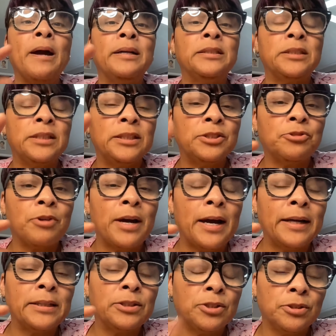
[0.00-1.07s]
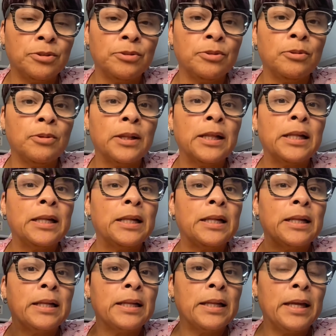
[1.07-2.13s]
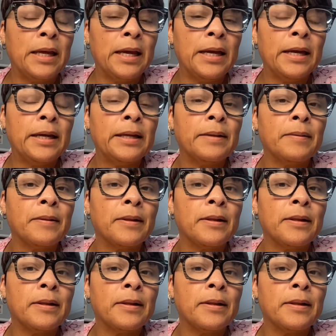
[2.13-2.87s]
She trying to get